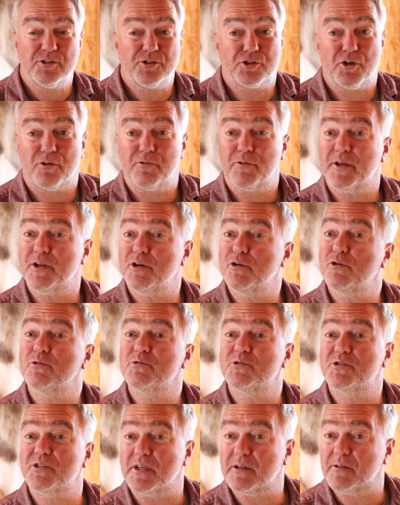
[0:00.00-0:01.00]
Certainly
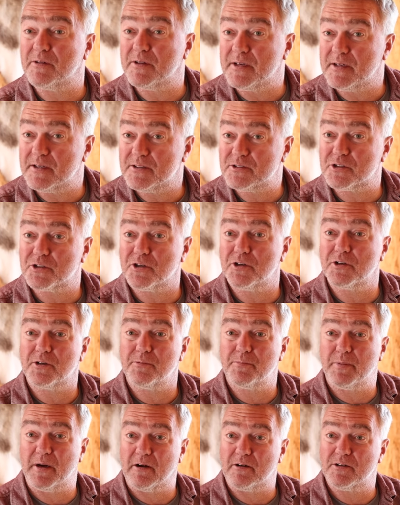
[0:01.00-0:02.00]
New Zealand is a good
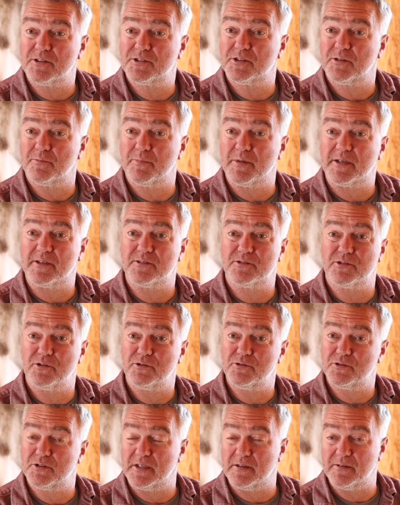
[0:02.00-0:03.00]
comparison, because in
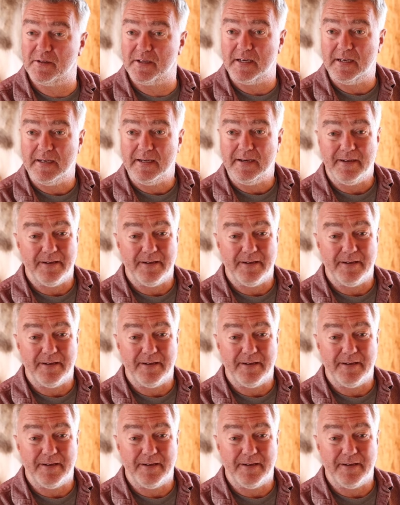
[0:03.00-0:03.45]
New Zealand,